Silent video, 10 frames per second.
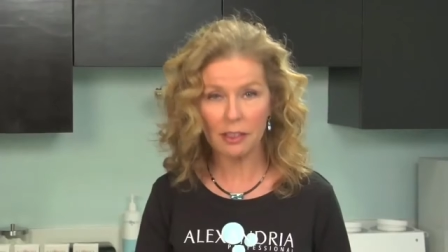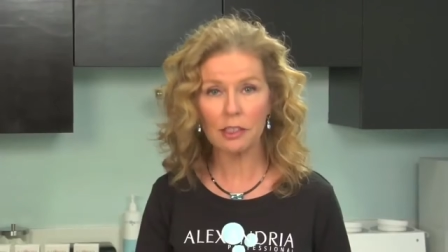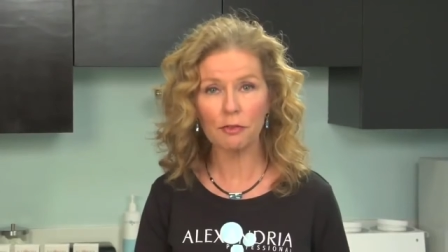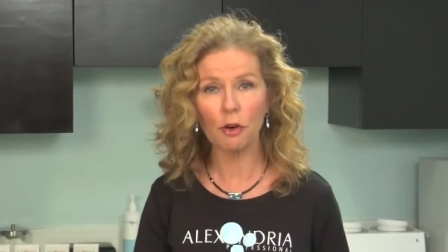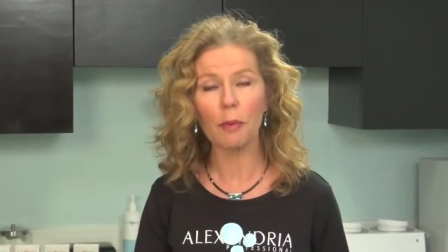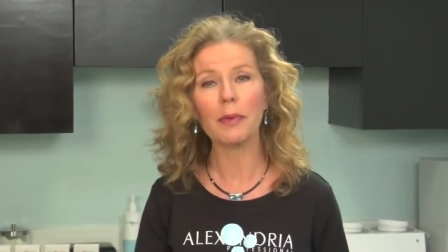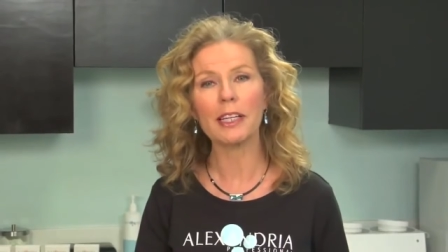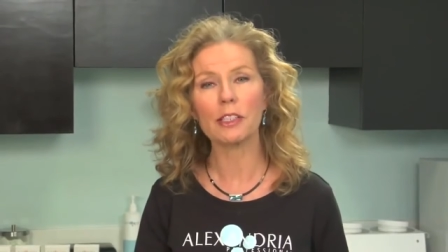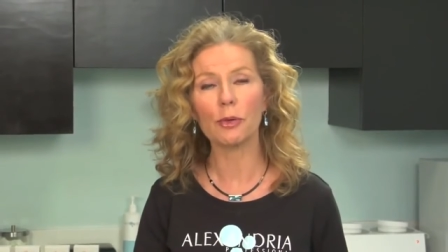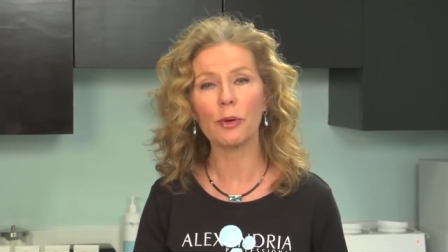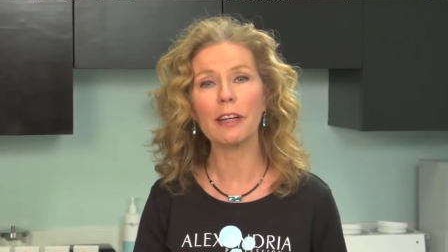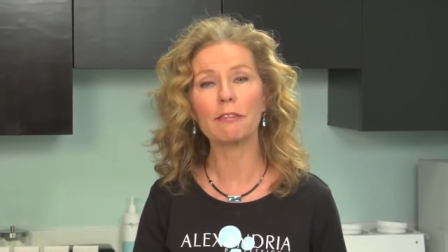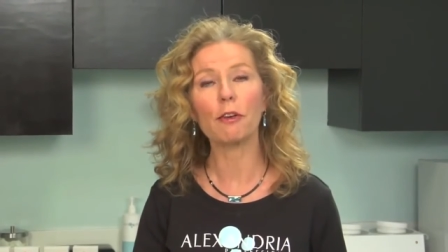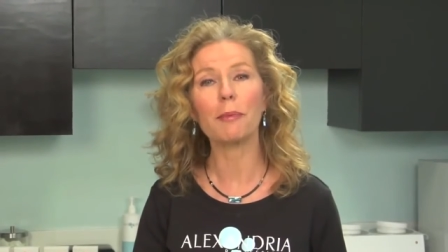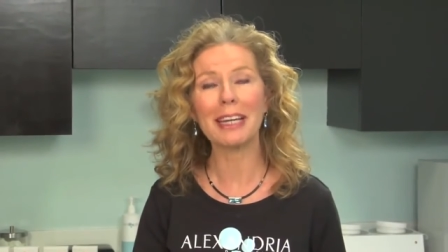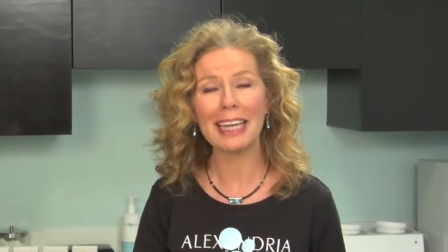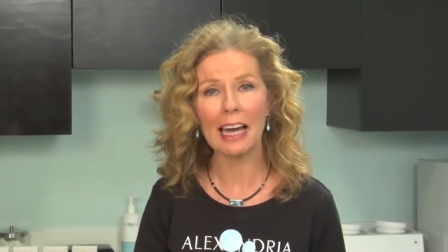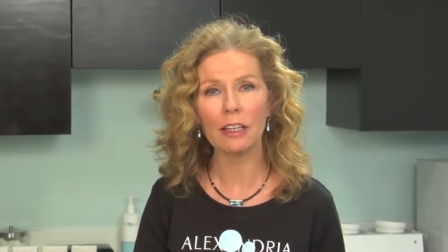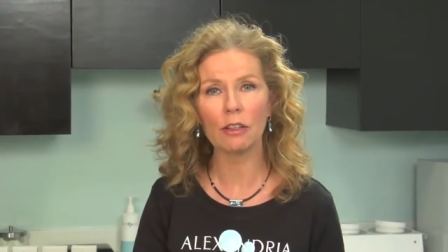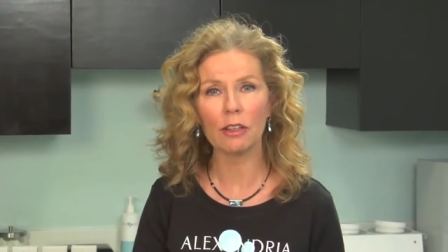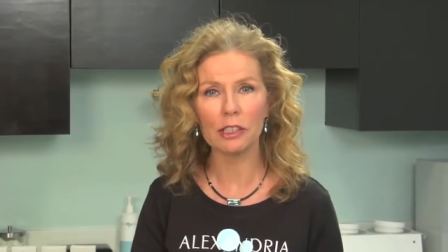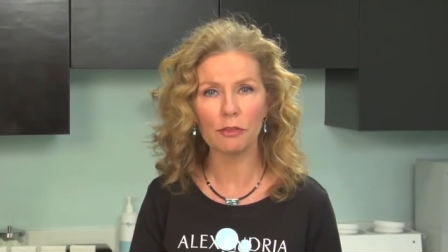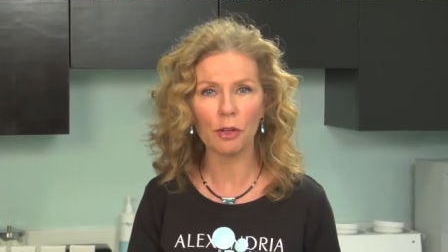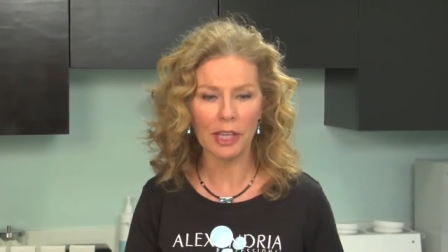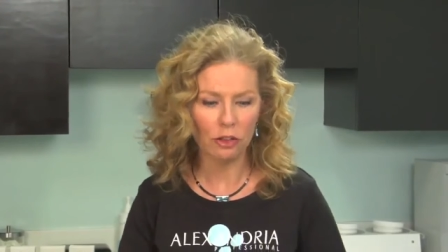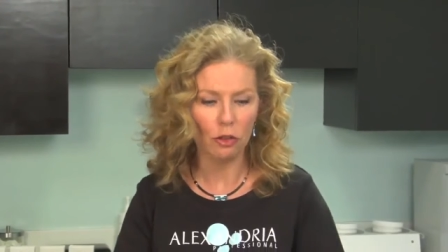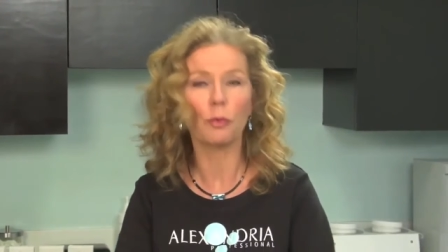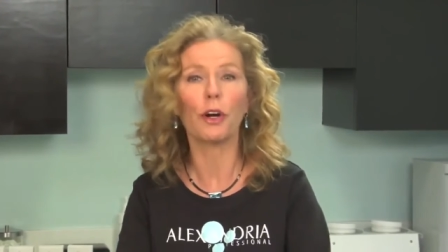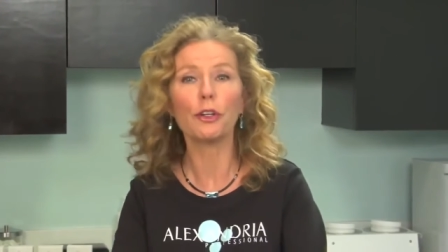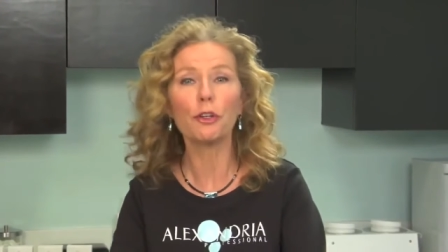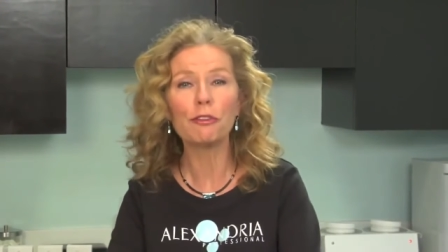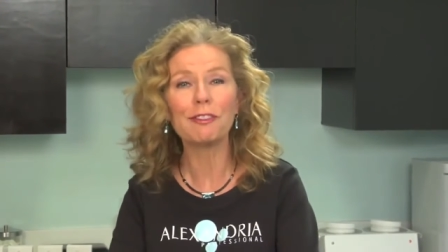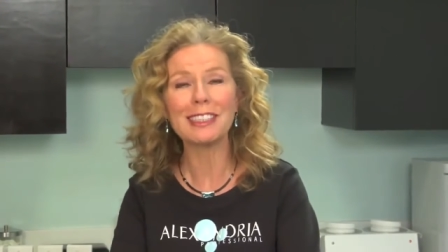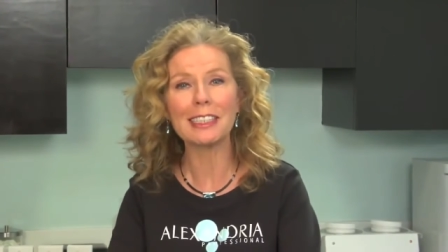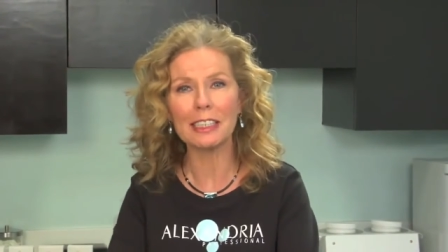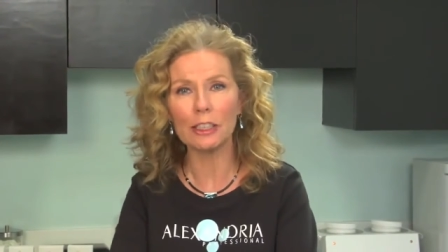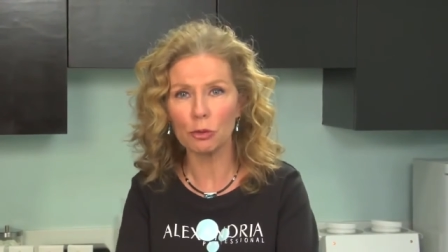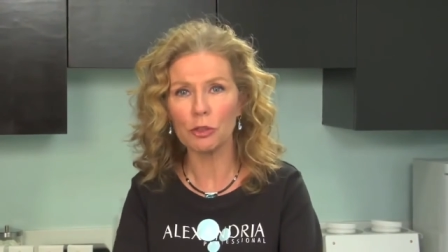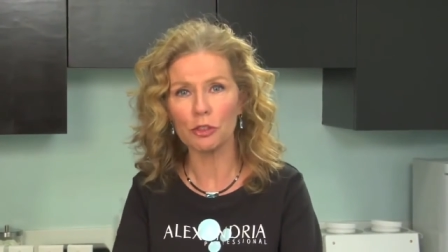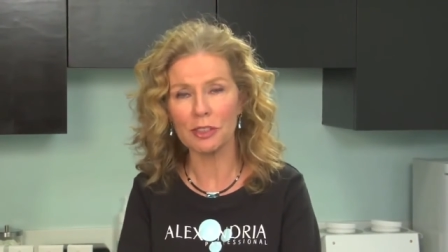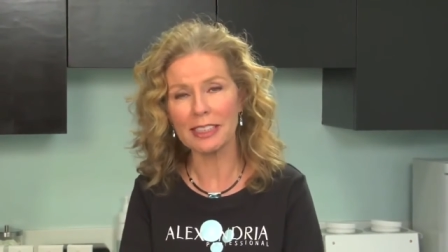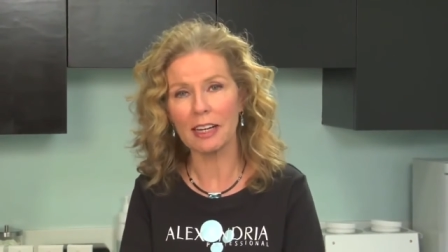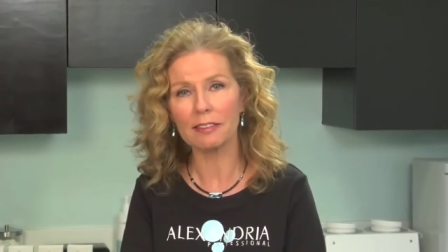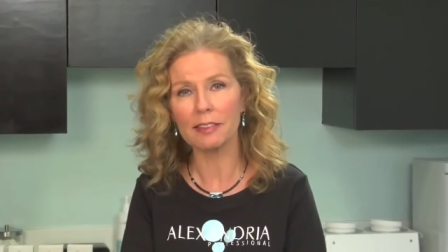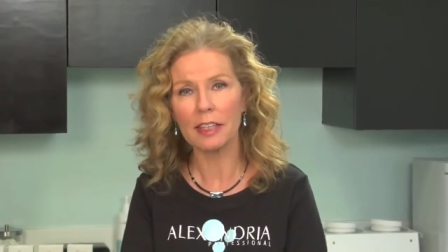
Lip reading: this form is great for mechanical exfoliation where you physically do it yourself.